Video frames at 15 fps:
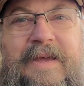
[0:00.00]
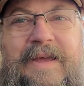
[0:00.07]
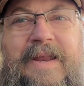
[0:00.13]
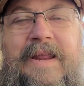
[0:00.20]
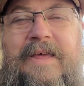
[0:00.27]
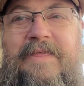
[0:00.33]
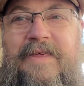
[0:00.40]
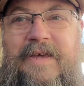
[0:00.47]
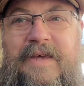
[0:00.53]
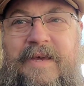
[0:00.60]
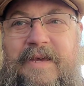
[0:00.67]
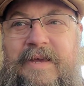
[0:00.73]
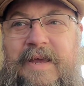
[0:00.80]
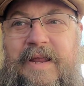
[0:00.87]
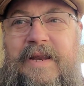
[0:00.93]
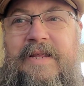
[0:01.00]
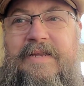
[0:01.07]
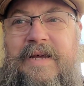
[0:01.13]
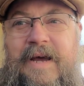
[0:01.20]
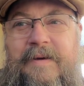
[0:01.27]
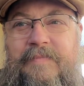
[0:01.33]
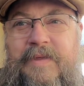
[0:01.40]
anything.
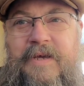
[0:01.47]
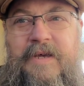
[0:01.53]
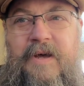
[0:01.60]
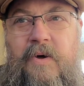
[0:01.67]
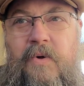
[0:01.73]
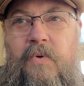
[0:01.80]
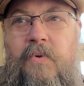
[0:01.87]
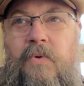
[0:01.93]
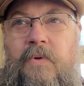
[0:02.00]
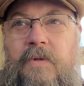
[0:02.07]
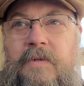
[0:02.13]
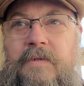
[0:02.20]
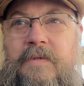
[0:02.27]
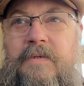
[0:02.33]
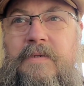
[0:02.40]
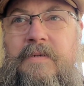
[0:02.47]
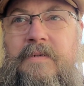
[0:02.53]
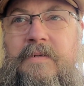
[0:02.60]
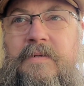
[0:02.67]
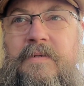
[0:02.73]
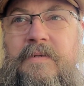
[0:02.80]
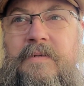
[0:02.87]
Anytime
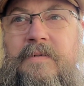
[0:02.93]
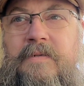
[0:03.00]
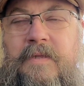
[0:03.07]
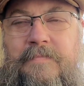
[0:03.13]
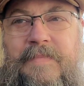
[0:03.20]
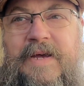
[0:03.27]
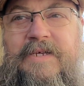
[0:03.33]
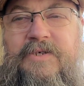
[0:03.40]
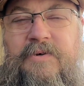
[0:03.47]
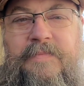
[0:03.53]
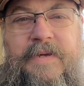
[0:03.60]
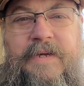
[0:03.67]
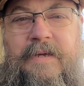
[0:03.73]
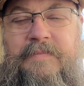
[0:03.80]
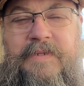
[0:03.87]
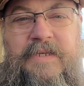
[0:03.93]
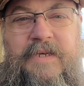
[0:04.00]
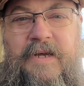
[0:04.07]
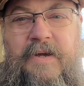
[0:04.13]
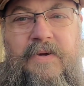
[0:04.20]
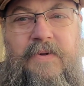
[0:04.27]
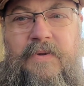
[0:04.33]
the measure becomes the
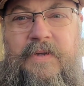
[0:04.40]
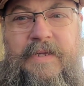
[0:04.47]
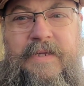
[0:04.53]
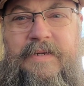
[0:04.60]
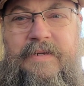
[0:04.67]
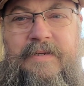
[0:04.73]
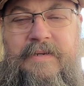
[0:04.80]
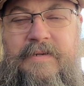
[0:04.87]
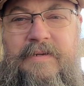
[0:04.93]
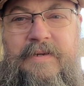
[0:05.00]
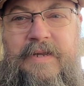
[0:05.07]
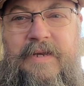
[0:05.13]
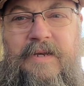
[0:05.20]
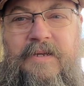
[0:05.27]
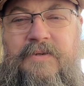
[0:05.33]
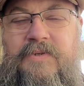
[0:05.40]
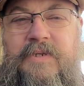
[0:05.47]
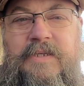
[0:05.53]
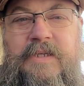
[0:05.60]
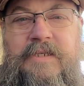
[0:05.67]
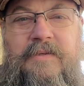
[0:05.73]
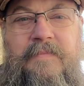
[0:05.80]
goal, it
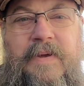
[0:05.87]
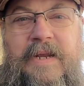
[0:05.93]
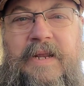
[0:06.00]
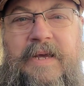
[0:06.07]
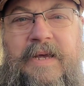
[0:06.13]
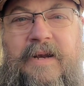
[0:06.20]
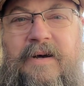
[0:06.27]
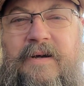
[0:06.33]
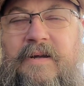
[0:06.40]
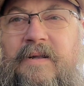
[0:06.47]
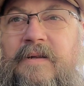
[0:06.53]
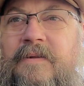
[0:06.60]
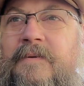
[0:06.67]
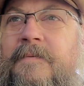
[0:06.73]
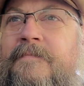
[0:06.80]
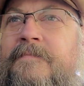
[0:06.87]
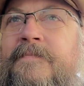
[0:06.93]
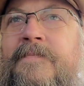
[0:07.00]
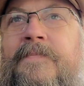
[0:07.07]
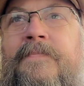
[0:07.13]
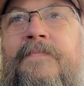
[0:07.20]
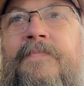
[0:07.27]
loses its meaning at all.
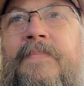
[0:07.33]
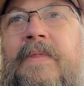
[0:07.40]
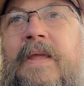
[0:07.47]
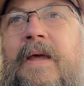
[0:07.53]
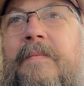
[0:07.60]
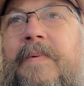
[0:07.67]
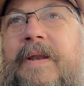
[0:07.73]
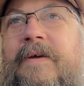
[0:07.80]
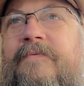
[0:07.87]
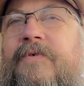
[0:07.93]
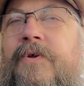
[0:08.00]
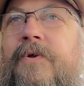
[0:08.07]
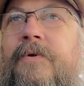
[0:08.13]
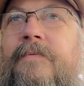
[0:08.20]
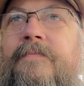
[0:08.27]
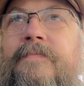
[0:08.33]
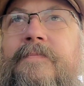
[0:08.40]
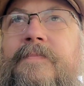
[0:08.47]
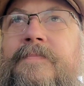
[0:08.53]
I mean, if your